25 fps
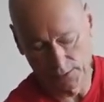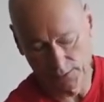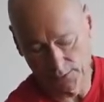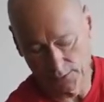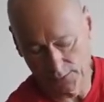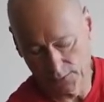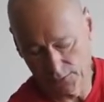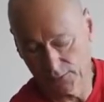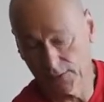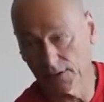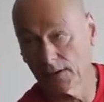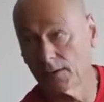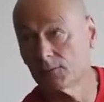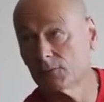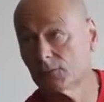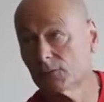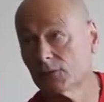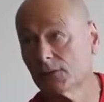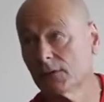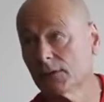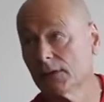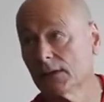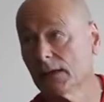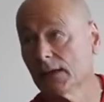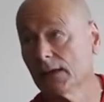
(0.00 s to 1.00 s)
the thumb
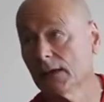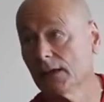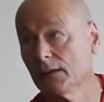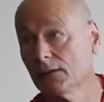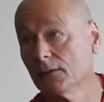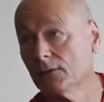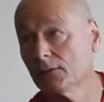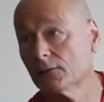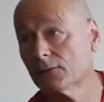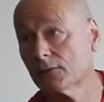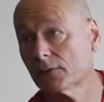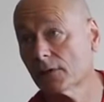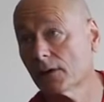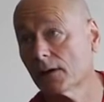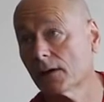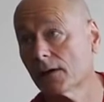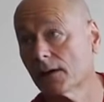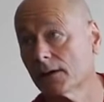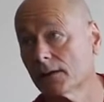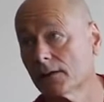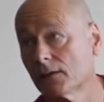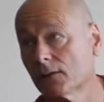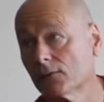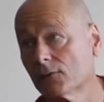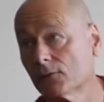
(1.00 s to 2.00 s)
to the
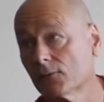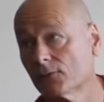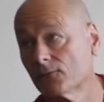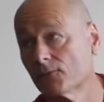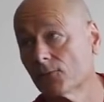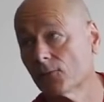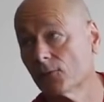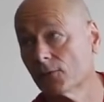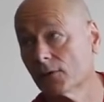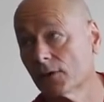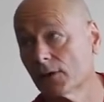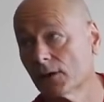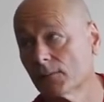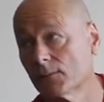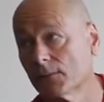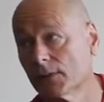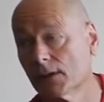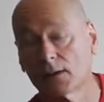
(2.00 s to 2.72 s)
inside of the forearm.